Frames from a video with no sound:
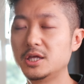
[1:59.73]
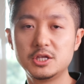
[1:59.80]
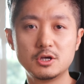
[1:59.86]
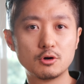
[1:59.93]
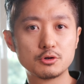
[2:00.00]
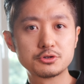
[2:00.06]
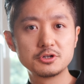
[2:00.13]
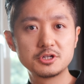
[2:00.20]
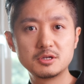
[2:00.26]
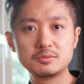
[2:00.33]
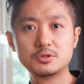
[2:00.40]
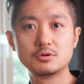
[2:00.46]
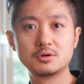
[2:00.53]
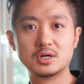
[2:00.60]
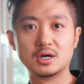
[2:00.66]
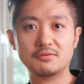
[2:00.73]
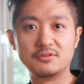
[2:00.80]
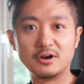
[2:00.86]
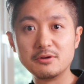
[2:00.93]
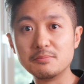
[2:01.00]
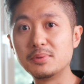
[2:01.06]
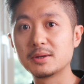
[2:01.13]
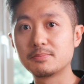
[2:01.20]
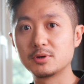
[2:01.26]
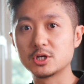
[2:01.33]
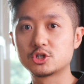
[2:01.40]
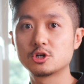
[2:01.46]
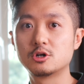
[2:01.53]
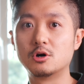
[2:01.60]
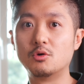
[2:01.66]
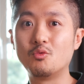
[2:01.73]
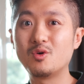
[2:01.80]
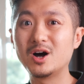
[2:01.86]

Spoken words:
and it also gives you a very big picture on